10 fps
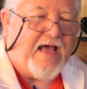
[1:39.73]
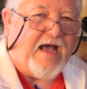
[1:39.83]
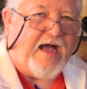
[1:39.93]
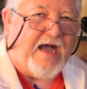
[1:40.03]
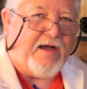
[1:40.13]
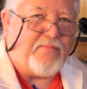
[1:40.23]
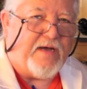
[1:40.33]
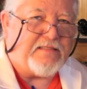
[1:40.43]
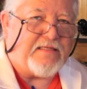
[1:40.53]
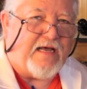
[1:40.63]

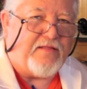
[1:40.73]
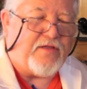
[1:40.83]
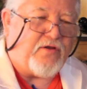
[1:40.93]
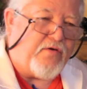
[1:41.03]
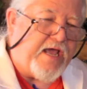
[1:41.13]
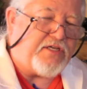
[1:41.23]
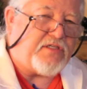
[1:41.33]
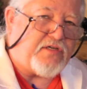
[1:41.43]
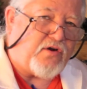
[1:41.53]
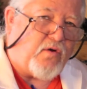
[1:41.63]
But the
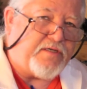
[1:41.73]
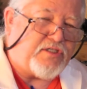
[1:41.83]
donations are going